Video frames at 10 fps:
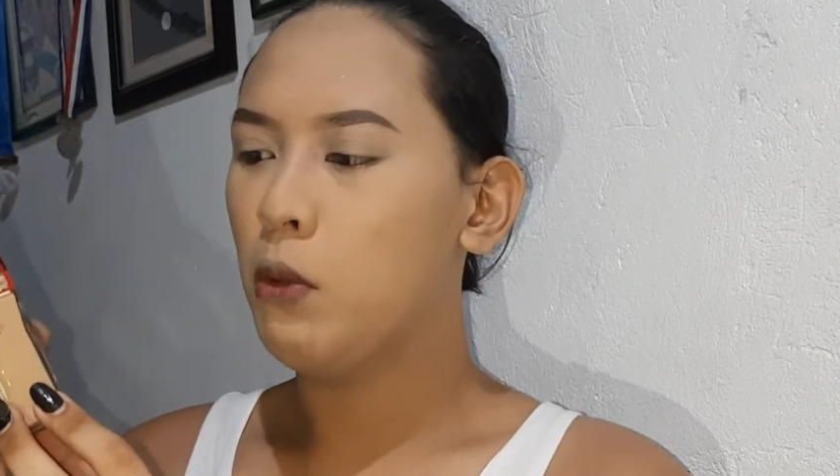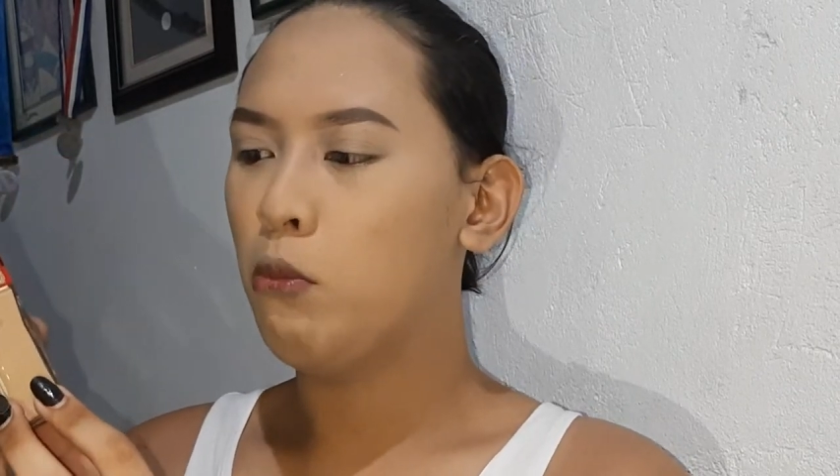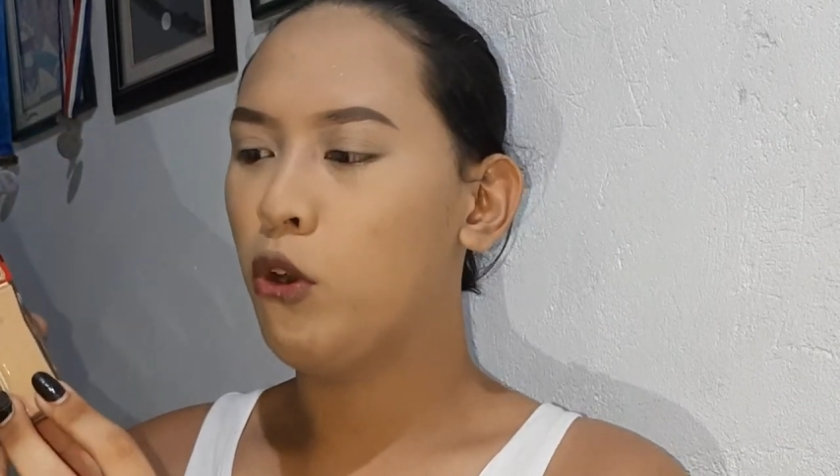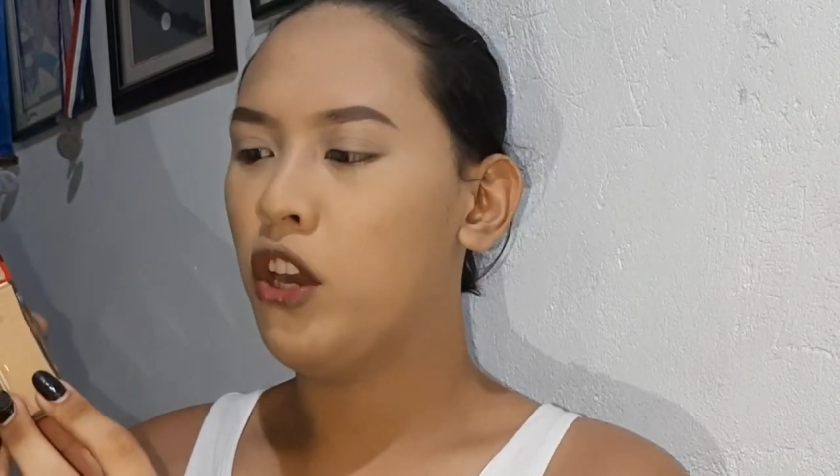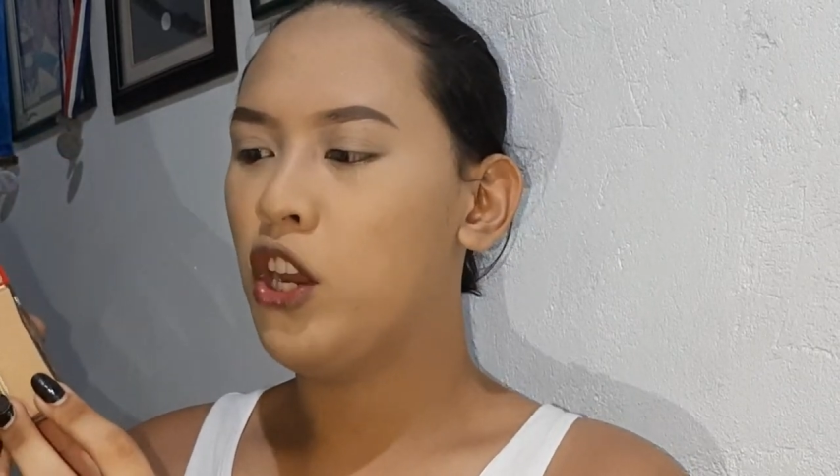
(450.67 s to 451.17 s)

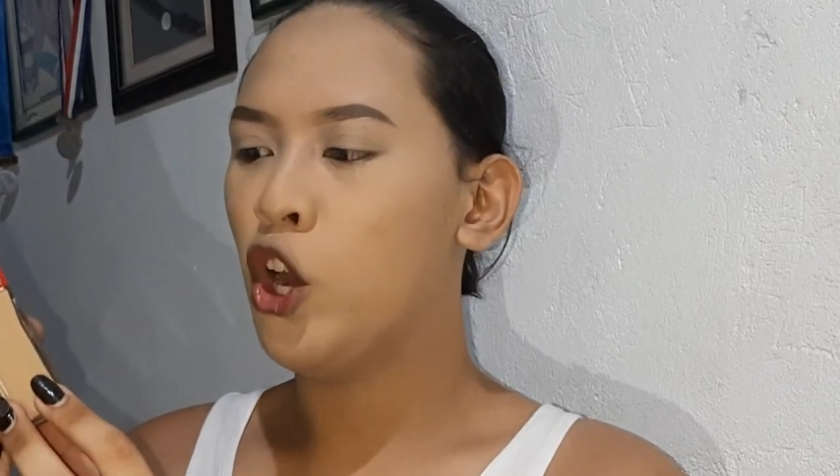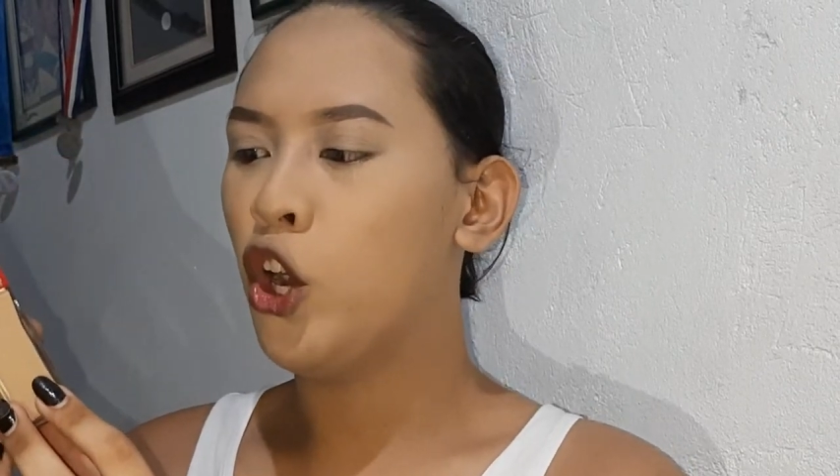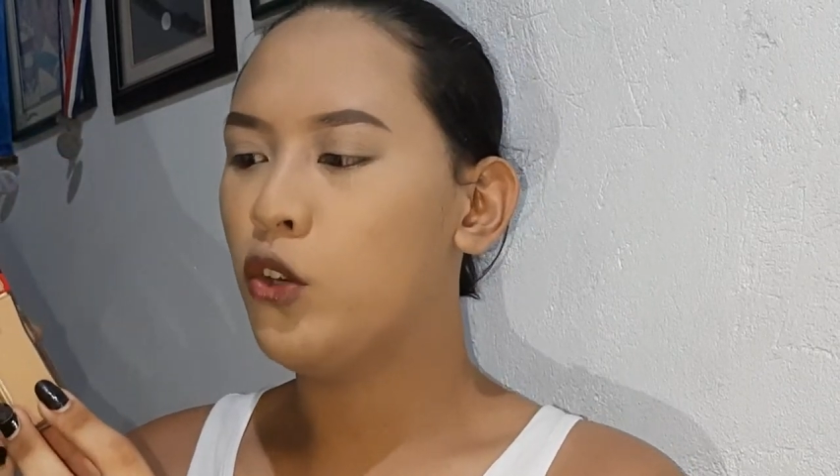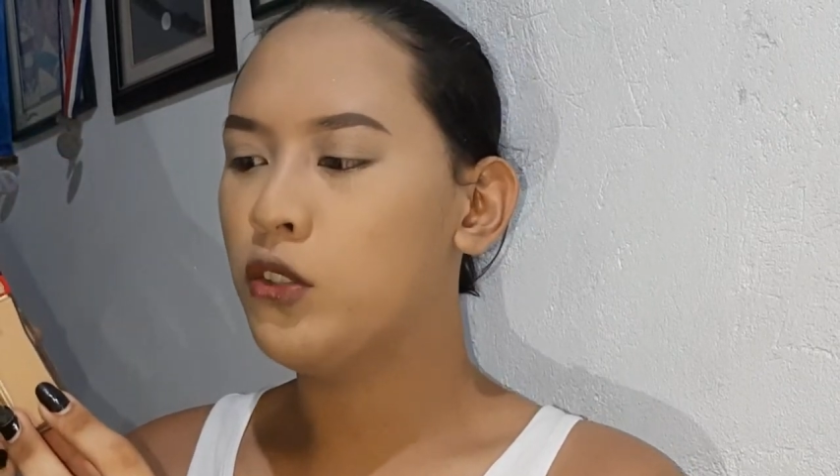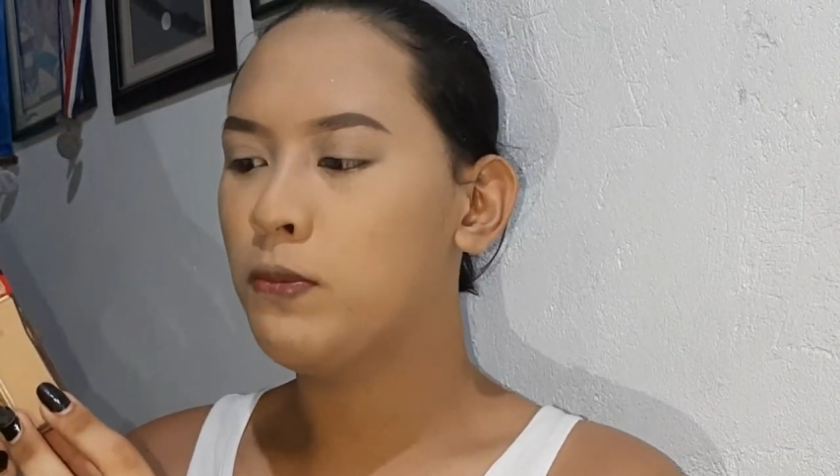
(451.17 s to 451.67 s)
Bourjois